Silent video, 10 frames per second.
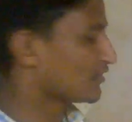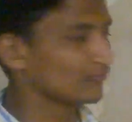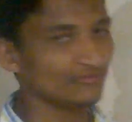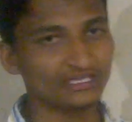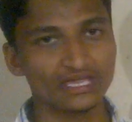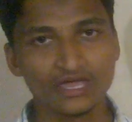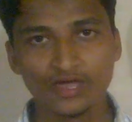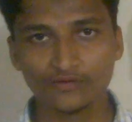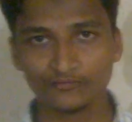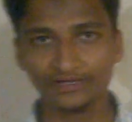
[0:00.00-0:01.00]
have V.
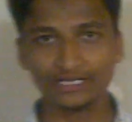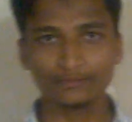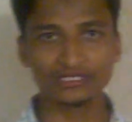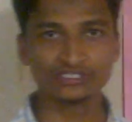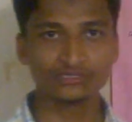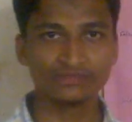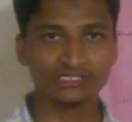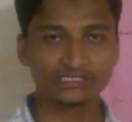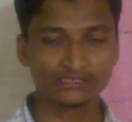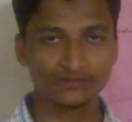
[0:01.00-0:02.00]
V type engine
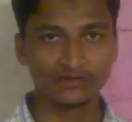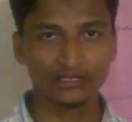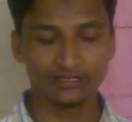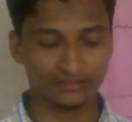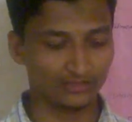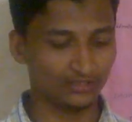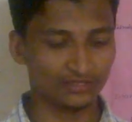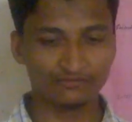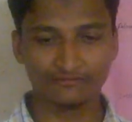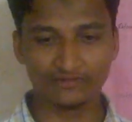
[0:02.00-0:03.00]
means
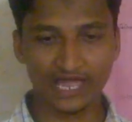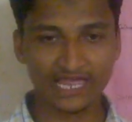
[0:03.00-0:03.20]
the